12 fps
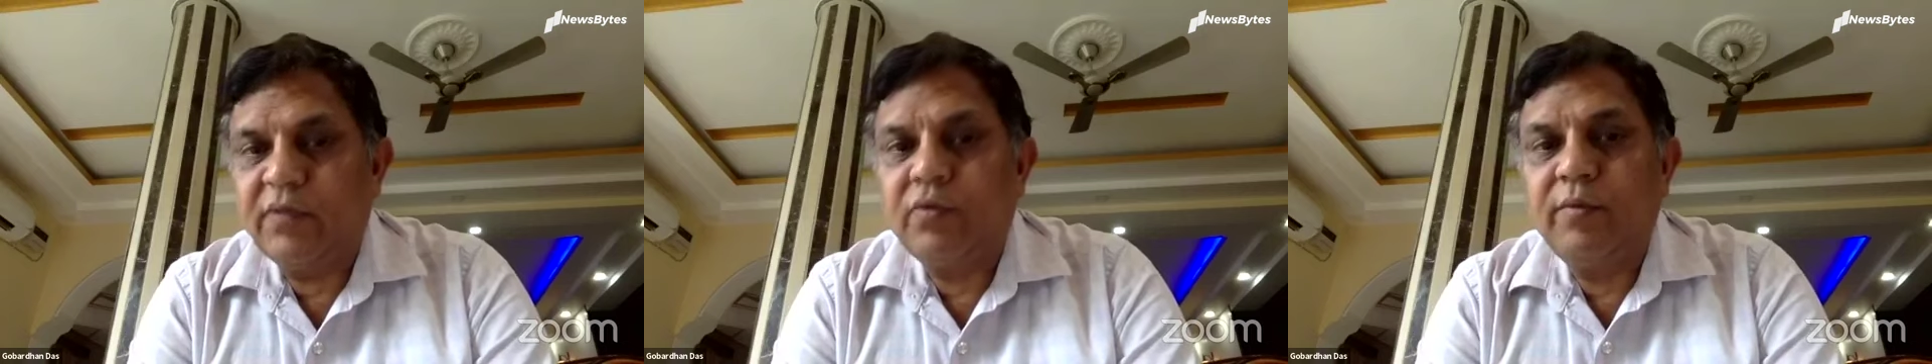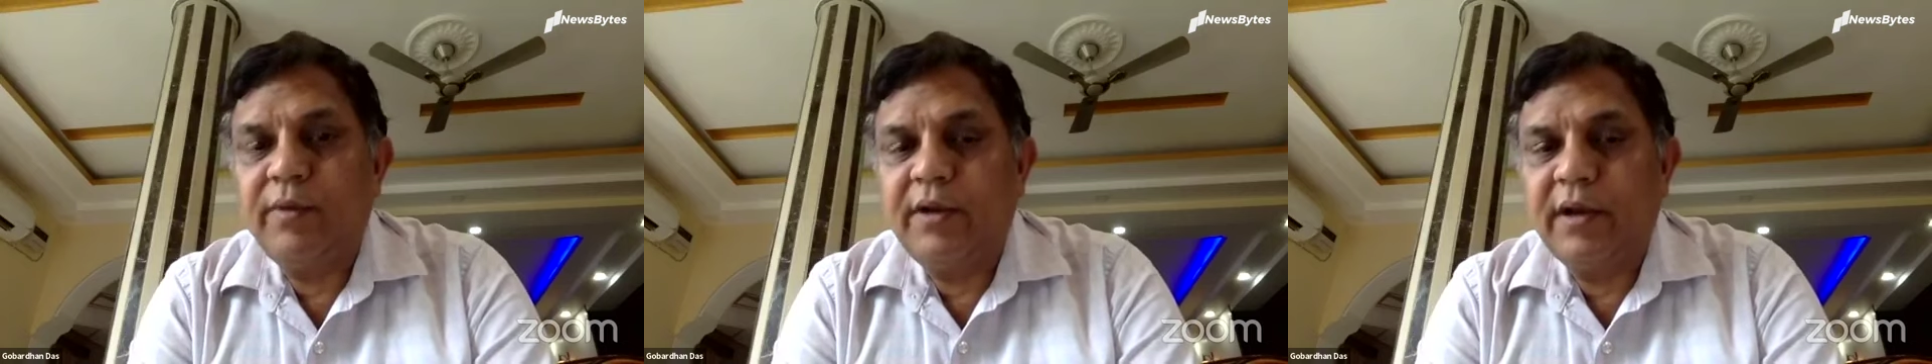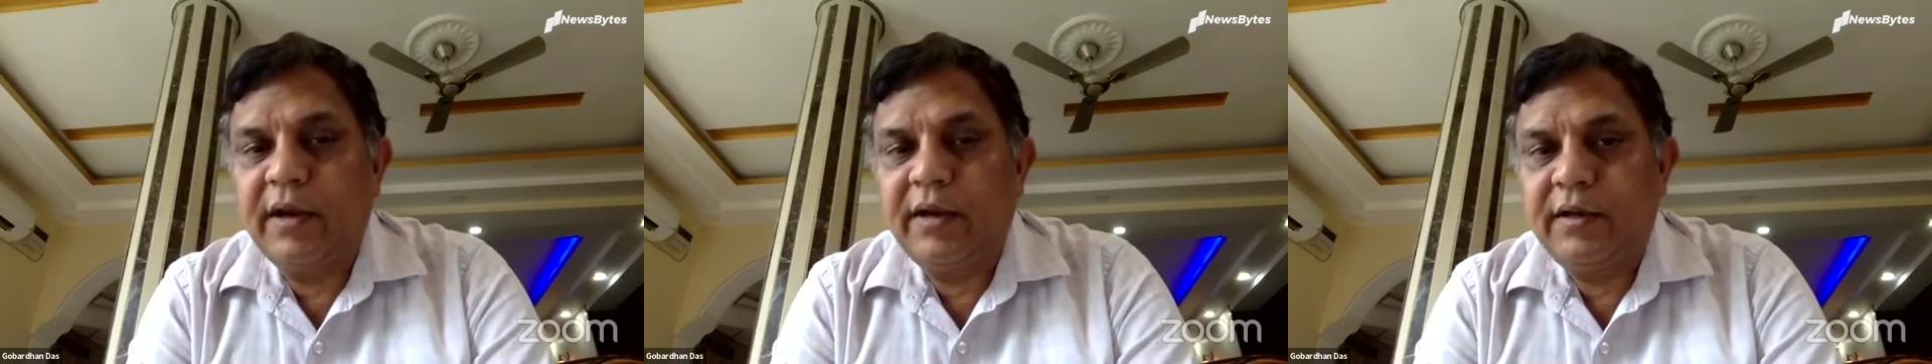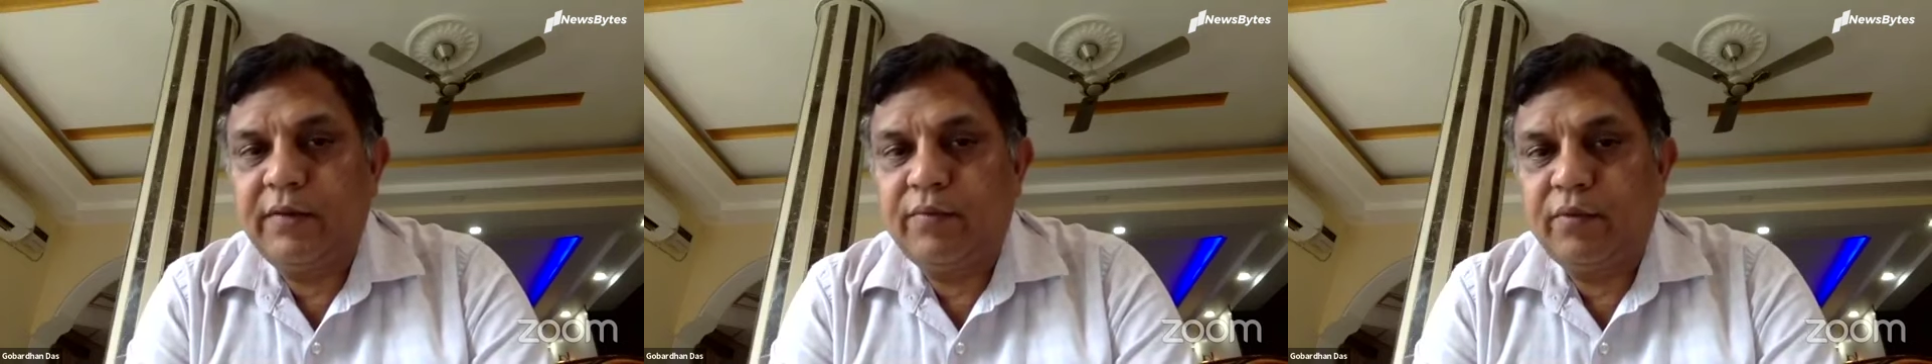the
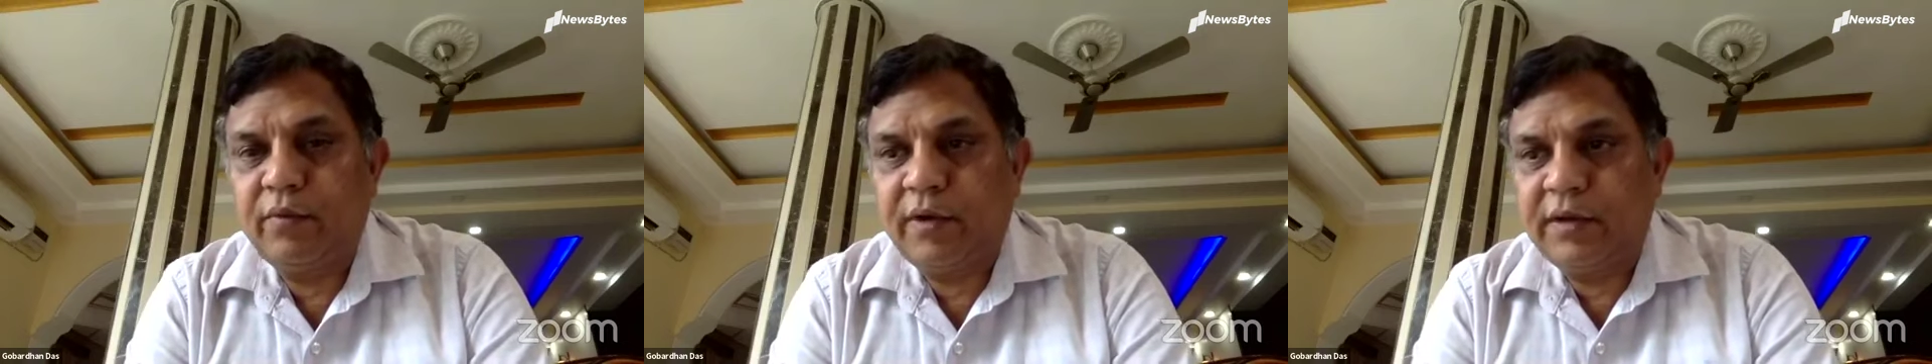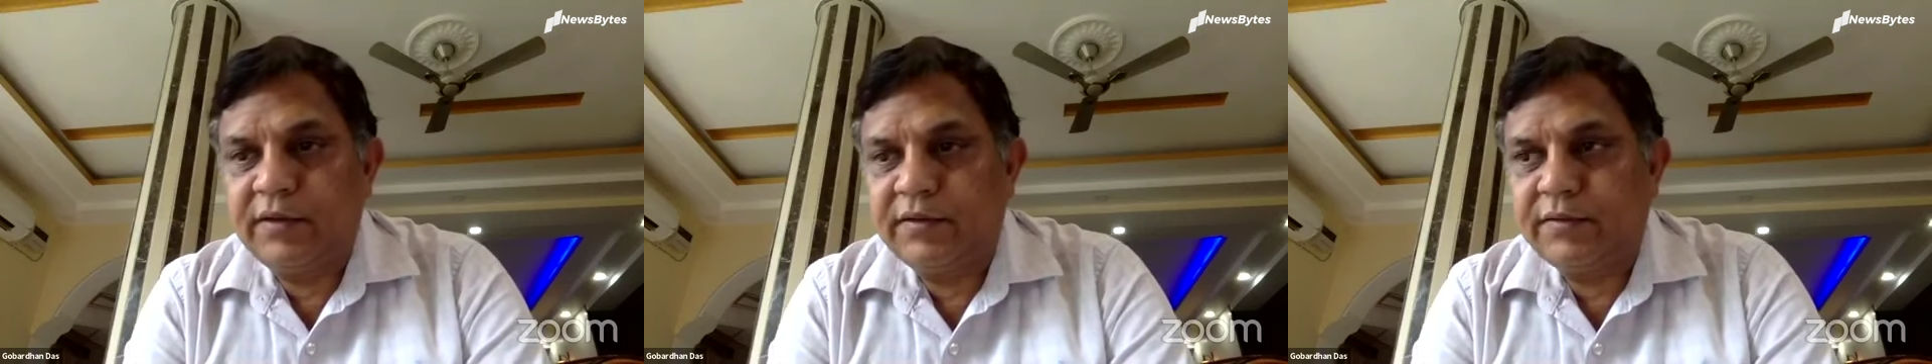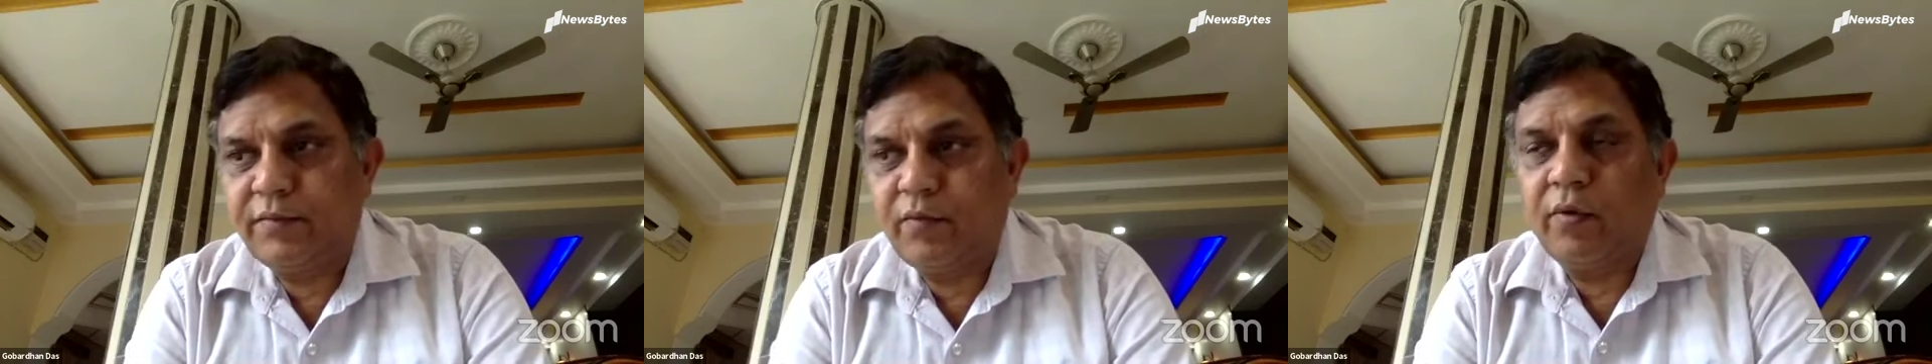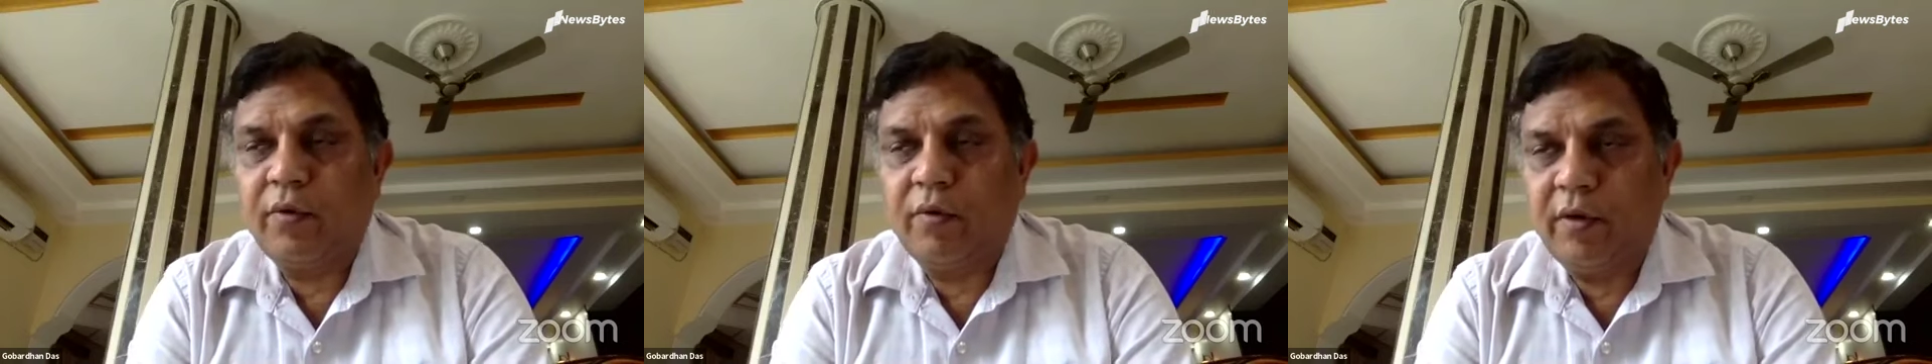COVID-19 proteins
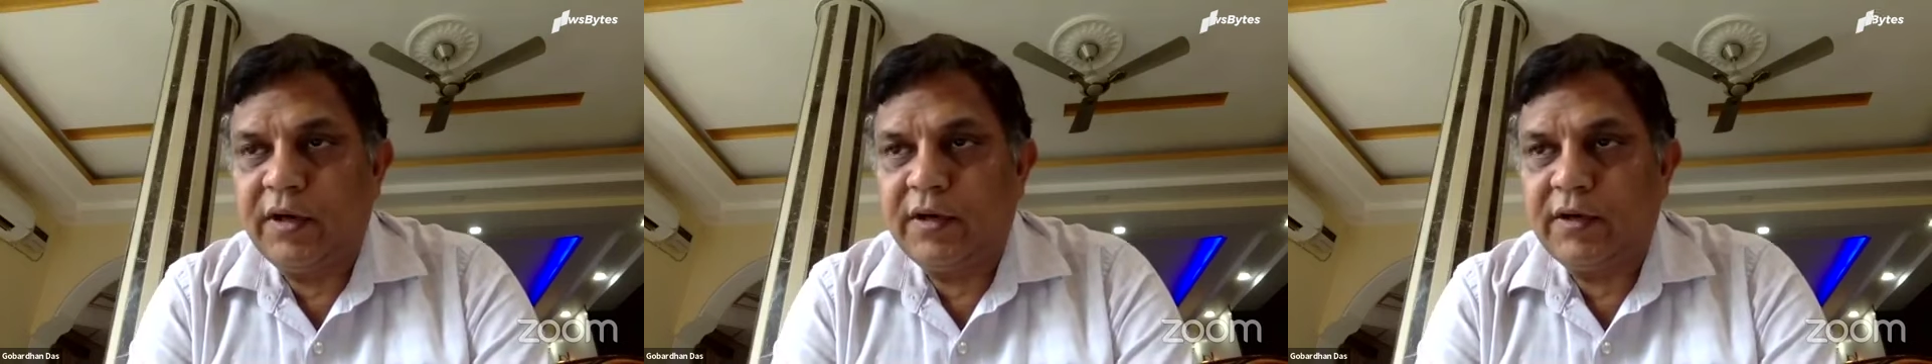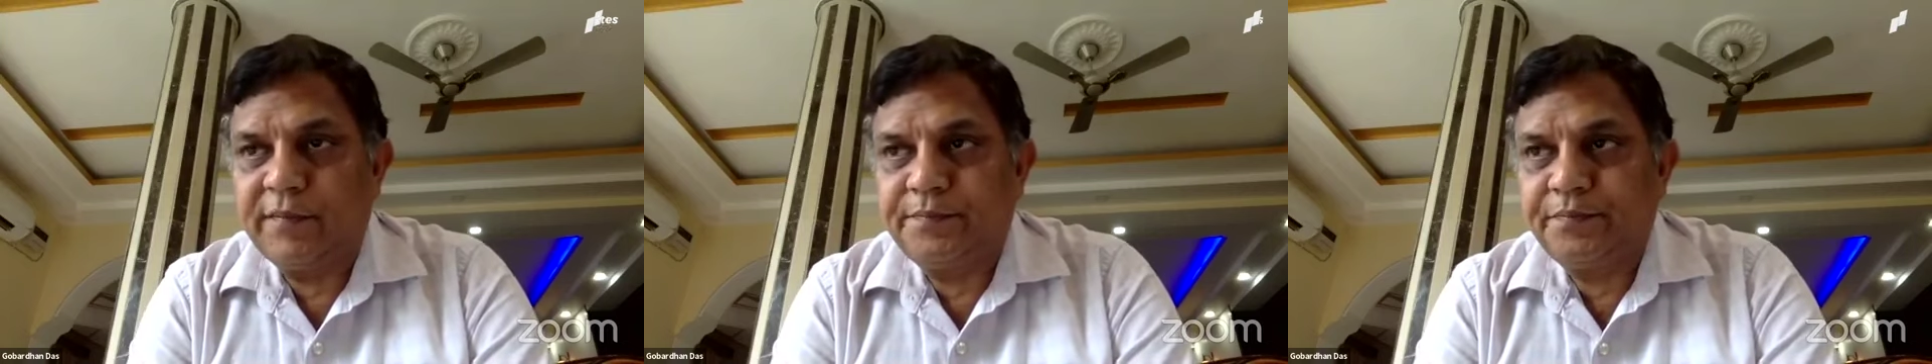on it.